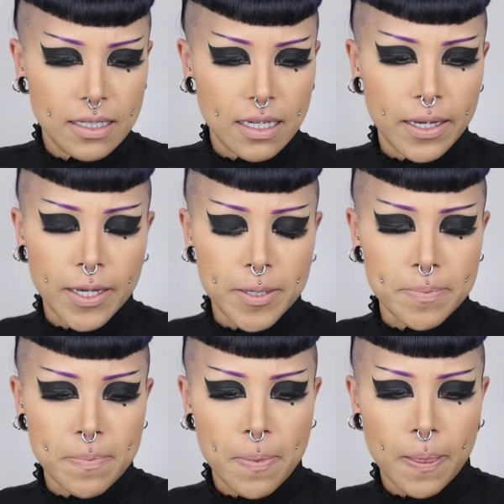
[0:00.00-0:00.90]

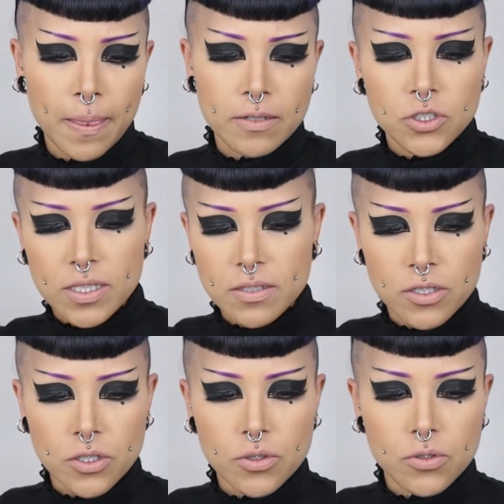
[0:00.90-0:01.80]
Um, just
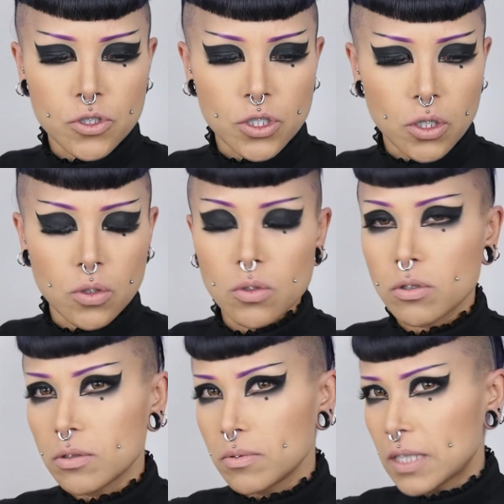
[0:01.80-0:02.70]
to
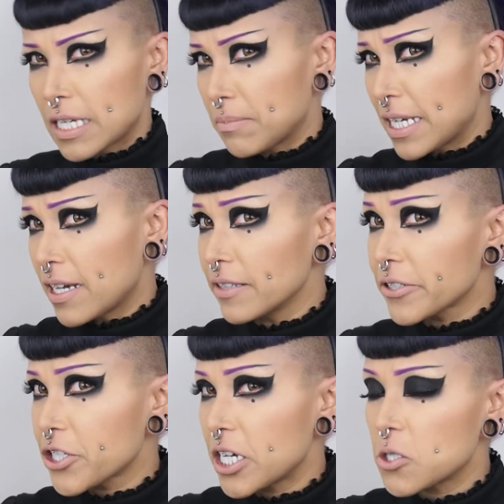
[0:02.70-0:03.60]
show like my
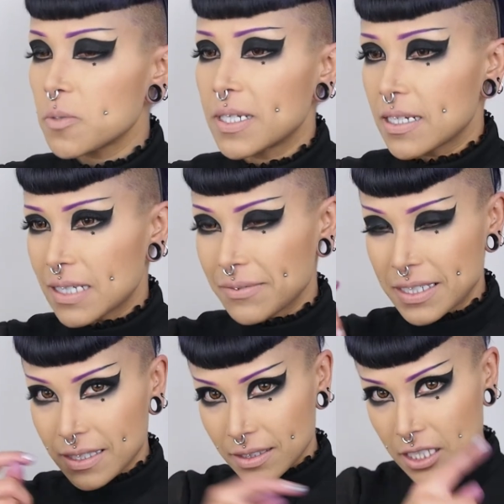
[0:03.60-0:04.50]
color change because I
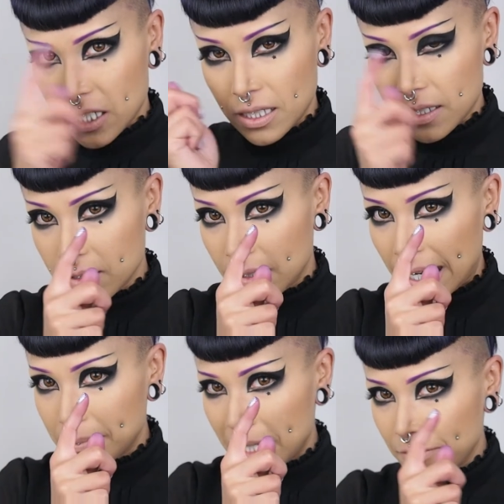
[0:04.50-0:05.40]
recently
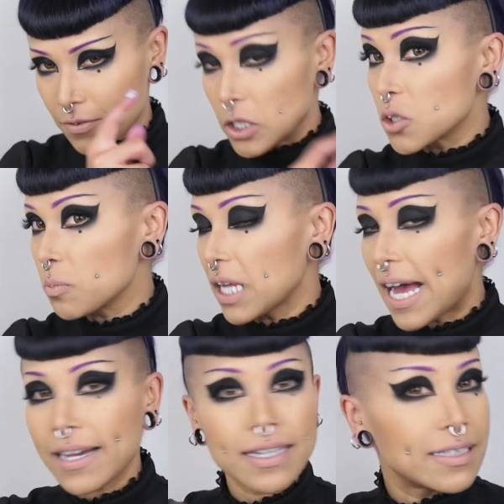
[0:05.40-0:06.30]
dyed my fringe
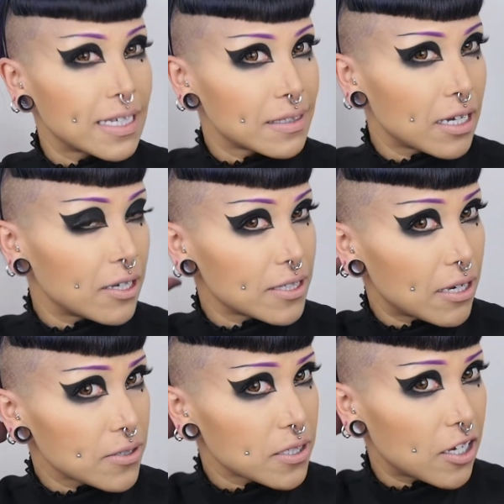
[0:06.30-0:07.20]
black, and then I'll
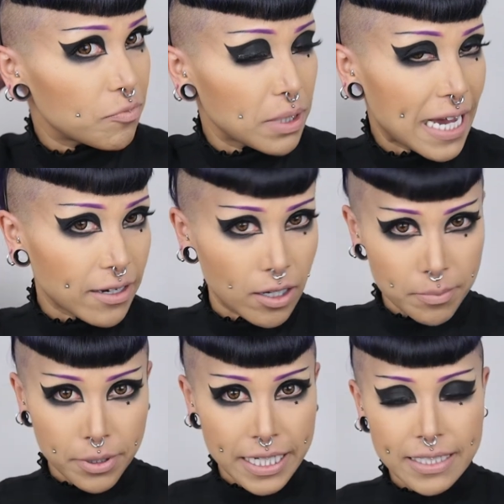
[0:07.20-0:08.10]
also have black
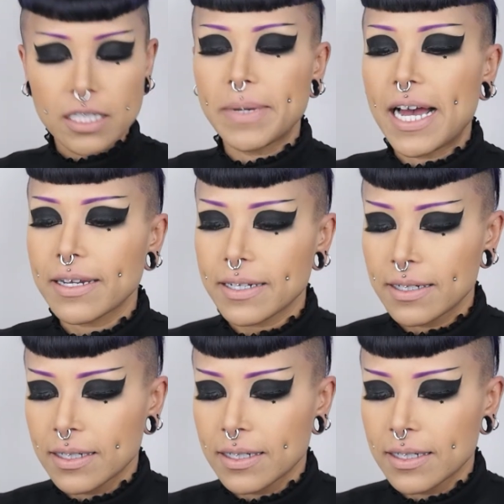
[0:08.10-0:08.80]
ombre in the back.